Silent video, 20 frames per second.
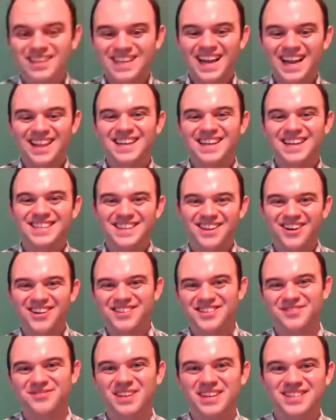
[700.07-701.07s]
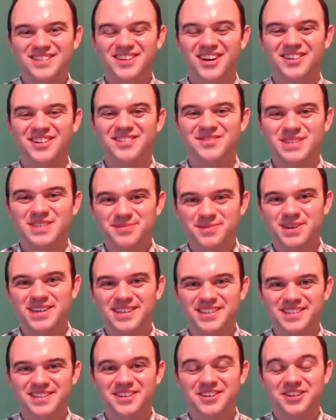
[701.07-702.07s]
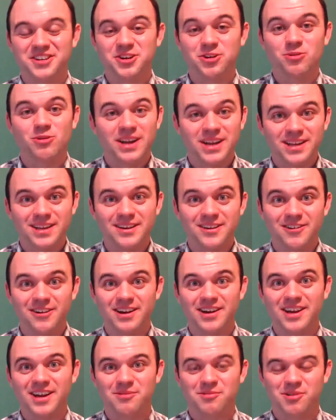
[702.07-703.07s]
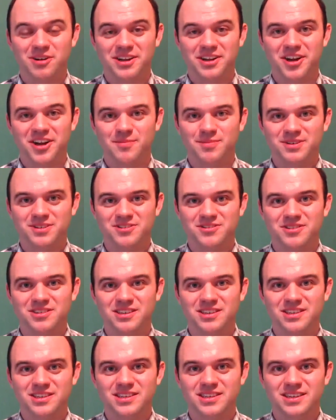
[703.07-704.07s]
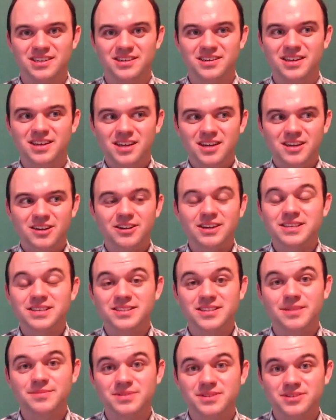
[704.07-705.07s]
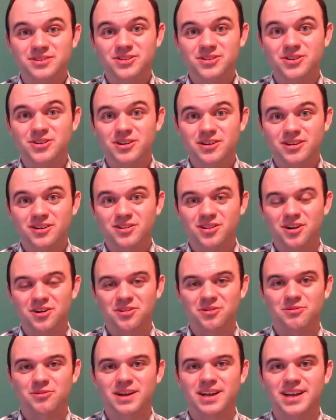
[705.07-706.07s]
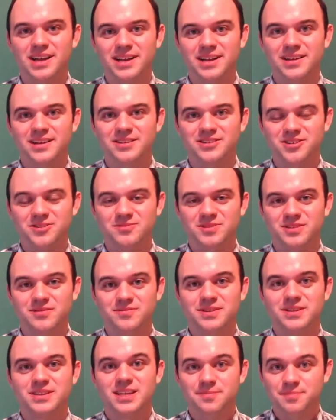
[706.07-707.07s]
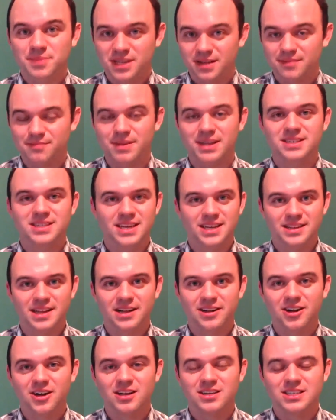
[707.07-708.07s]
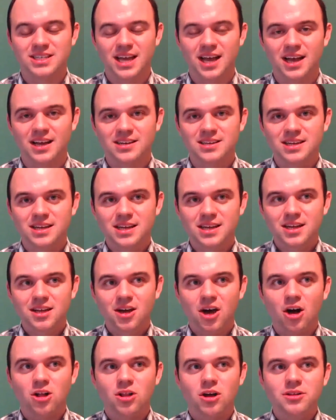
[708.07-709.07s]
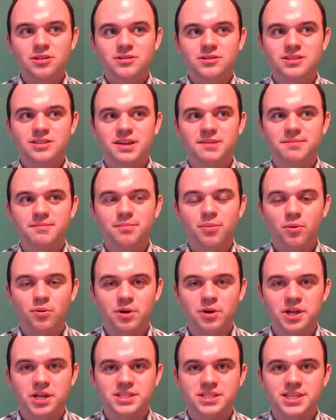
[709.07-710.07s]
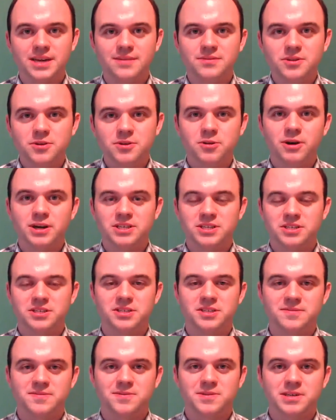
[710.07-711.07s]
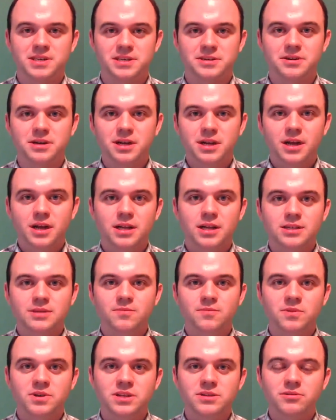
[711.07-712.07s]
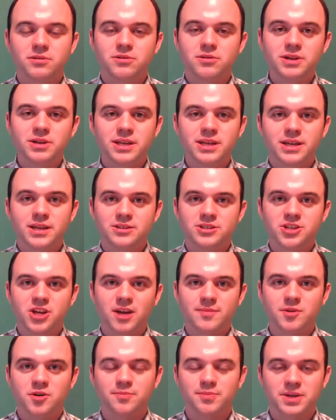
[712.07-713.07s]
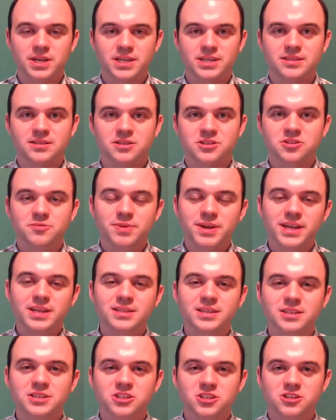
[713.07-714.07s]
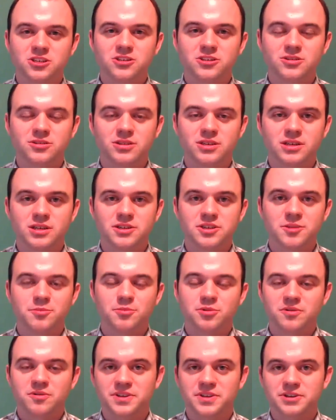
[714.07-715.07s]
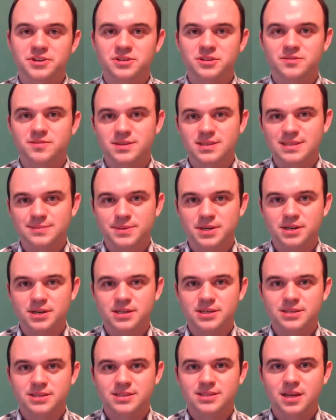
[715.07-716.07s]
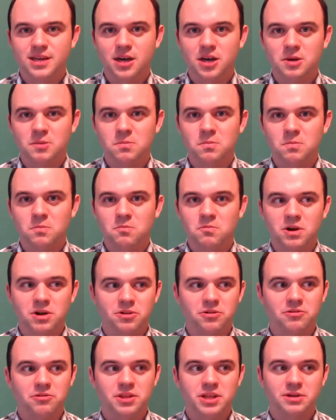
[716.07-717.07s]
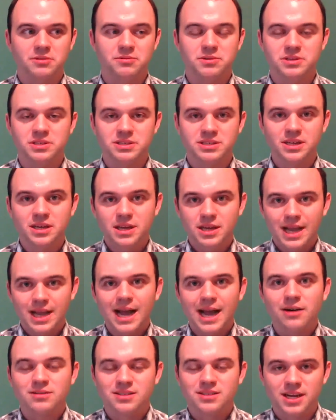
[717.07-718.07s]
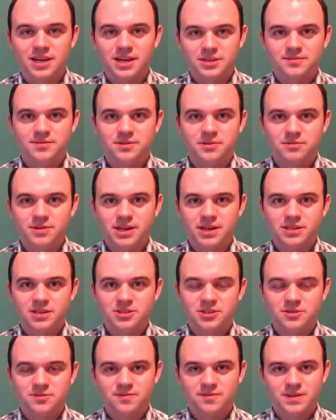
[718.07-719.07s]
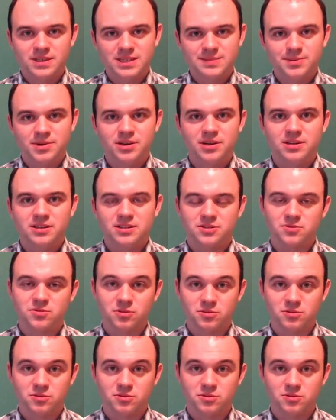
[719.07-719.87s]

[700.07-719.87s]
that's an awesome experience, and a great networking opportunity, and great steps you took along the way in terms of keeping and maintaining that contact. Along those same points, I have 2 questions for you. When you were looking at job openings, did you pay attention to the number of years of experience, whether that was outside of your range of experience or